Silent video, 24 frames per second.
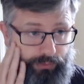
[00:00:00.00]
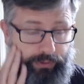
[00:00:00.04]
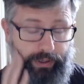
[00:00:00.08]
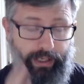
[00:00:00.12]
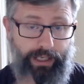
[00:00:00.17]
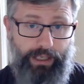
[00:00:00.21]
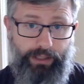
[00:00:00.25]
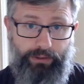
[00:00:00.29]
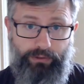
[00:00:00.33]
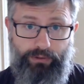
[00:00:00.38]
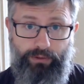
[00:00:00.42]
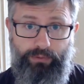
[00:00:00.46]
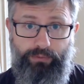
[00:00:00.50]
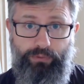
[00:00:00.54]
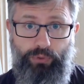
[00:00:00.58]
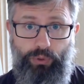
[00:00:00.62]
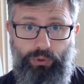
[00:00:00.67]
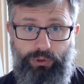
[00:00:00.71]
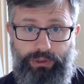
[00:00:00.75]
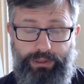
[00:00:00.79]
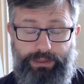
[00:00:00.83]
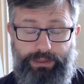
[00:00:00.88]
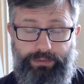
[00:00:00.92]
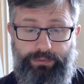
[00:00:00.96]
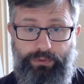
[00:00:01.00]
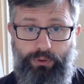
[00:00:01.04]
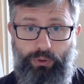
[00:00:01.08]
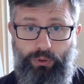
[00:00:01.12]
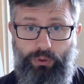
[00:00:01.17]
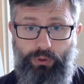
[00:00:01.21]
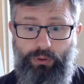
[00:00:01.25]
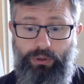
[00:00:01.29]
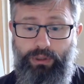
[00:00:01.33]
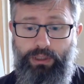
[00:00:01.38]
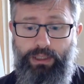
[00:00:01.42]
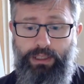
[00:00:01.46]

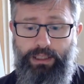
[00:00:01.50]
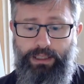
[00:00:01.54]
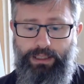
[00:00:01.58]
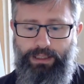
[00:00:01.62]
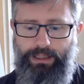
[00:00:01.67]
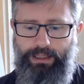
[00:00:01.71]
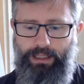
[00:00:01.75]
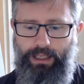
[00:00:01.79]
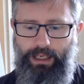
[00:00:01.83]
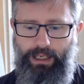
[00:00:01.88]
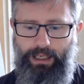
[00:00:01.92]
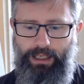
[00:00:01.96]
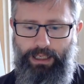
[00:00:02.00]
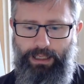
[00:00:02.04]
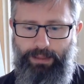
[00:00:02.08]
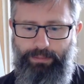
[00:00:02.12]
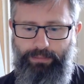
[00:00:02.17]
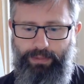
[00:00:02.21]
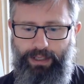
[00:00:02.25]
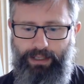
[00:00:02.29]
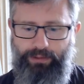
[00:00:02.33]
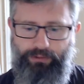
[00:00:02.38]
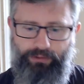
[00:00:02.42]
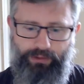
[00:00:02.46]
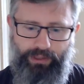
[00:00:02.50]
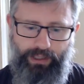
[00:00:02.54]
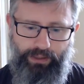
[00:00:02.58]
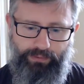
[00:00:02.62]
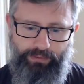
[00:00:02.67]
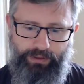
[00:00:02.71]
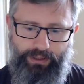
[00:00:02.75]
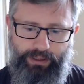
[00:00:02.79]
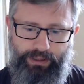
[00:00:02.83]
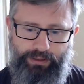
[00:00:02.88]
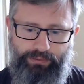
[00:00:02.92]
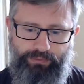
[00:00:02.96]
344, that's
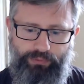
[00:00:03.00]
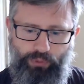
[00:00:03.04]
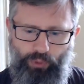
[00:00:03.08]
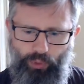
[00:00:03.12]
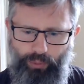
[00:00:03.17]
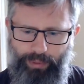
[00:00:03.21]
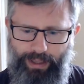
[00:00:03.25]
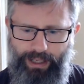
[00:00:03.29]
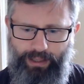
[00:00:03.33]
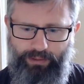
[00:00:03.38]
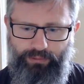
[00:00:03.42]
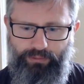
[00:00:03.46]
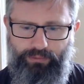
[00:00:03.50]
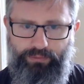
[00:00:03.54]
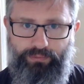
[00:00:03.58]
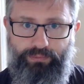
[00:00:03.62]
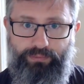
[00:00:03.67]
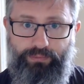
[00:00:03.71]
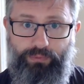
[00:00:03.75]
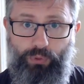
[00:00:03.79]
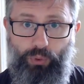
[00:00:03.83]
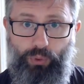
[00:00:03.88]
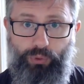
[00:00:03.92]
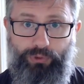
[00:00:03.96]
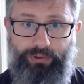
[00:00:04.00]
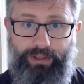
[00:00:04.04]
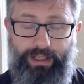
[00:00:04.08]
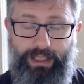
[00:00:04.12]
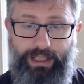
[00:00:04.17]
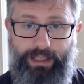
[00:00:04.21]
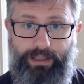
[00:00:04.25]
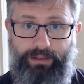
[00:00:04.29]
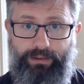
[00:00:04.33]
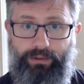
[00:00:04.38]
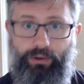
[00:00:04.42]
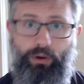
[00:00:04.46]
another
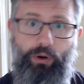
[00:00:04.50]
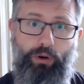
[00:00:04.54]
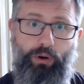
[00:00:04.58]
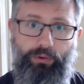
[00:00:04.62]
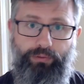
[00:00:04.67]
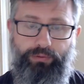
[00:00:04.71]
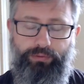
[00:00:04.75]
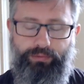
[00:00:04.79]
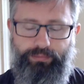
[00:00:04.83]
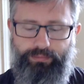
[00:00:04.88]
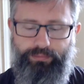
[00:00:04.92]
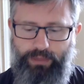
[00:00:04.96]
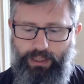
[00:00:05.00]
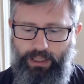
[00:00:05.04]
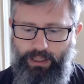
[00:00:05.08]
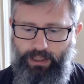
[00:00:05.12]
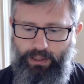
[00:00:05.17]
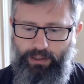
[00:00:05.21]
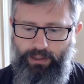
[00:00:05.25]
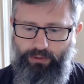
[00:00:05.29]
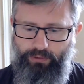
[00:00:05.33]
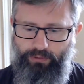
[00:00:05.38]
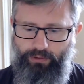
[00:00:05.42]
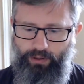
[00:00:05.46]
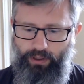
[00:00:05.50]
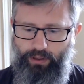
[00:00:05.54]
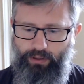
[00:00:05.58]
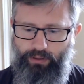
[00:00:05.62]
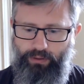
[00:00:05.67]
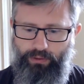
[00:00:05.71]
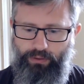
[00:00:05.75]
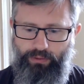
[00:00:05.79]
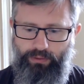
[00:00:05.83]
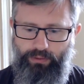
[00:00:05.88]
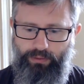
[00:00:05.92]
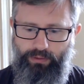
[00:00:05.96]
£4.14 off.
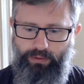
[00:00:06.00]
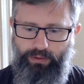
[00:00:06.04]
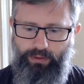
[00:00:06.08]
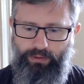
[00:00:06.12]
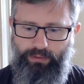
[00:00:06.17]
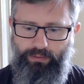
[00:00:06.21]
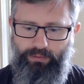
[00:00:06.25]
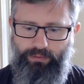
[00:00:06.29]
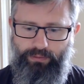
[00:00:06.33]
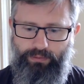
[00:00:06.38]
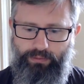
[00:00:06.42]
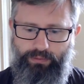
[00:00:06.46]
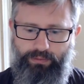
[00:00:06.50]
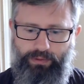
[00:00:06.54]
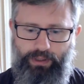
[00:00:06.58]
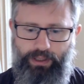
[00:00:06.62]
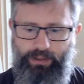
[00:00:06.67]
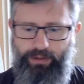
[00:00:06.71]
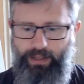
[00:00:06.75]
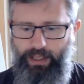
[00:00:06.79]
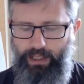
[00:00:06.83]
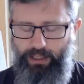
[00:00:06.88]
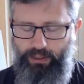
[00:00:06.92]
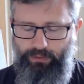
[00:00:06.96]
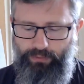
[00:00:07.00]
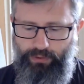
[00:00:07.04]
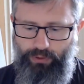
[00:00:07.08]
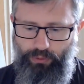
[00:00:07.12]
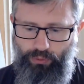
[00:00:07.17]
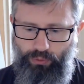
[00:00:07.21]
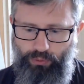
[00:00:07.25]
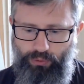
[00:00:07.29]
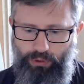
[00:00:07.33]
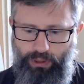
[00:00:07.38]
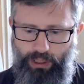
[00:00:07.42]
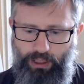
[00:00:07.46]
So at the end of it
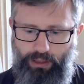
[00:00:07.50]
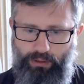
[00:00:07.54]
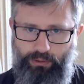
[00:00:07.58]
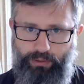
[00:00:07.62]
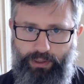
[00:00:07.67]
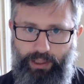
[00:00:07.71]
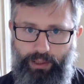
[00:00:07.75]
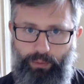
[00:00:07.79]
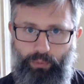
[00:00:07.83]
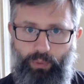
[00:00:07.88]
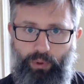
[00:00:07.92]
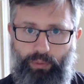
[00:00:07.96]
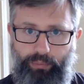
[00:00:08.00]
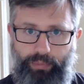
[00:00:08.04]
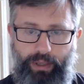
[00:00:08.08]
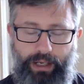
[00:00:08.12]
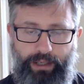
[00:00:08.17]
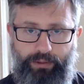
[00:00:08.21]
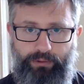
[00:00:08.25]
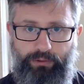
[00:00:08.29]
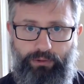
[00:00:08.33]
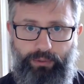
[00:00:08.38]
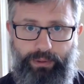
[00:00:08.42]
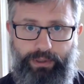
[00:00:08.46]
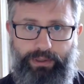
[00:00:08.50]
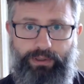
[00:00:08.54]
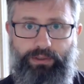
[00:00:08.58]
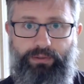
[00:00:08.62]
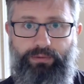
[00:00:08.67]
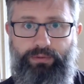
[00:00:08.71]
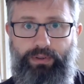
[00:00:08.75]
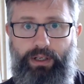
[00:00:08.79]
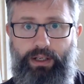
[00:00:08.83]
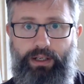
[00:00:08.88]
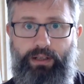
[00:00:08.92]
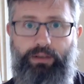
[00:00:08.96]
all, I'll get
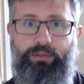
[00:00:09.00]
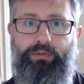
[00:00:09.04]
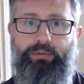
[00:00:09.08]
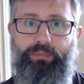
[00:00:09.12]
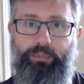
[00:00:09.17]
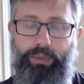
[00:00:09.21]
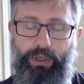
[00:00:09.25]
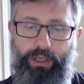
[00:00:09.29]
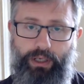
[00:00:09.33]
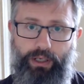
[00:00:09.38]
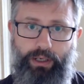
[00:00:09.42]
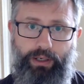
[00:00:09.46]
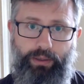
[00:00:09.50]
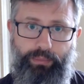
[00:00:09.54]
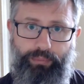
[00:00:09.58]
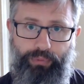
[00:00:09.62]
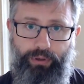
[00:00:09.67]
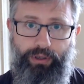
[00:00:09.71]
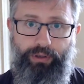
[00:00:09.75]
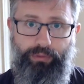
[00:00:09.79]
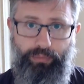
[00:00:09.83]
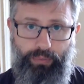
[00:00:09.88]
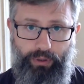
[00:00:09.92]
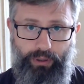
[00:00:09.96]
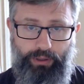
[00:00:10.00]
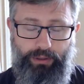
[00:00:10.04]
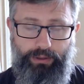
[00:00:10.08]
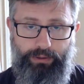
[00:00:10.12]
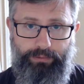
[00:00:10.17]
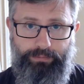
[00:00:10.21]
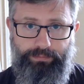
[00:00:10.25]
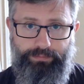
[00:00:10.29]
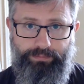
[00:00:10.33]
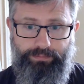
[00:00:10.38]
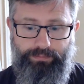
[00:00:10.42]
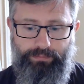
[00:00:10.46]
£1.25 per print book,
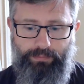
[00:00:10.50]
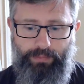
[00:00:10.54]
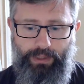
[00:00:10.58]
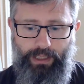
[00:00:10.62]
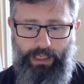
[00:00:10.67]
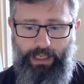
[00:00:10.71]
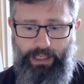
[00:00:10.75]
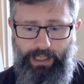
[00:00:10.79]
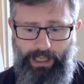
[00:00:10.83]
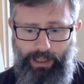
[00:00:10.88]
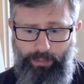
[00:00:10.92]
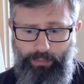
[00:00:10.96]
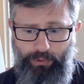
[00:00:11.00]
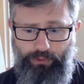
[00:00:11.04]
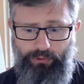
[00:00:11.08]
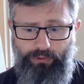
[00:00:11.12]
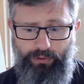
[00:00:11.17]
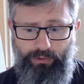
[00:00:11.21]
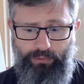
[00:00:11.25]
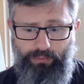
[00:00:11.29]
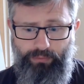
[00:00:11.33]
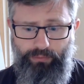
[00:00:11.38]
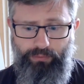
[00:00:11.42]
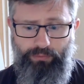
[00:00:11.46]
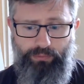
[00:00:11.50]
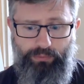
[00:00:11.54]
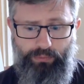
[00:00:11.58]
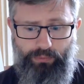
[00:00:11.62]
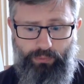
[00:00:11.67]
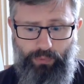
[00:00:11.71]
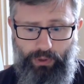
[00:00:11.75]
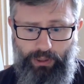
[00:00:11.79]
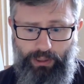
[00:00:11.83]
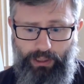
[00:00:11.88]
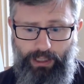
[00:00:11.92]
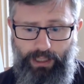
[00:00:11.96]
and Amazon
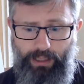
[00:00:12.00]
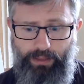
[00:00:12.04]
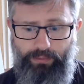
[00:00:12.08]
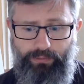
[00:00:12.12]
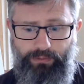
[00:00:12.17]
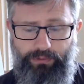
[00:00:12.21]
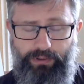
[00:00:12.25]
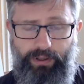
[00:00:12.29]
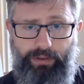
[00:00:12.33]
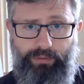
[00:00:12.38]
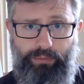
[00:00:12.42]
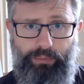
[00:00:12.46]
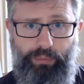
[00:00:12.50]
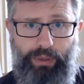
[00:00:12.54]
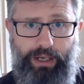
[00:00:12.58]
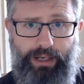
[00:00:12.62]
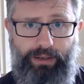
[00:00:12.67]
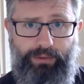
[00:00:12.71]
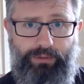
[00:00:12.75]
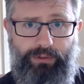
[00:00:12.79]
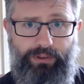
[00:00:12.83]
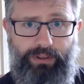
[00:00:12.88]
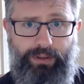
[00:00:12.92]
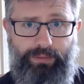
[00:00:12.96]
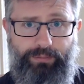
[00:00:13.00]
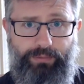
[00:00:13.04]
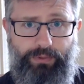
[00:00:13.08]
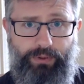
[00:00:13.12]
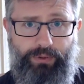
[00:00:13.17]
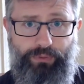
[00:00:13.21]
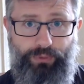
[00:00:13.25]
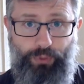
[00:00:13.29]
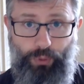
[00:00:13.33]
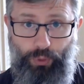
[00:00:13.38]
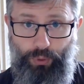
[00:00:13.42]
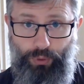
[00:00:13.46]
will have
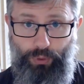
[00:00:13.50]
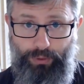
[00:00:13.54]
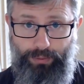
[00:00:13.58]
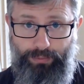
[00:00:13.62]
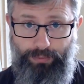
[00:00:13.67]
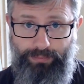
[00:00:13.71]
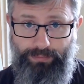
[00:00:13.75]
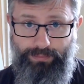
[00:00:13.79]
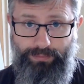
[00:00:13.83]
£7.74.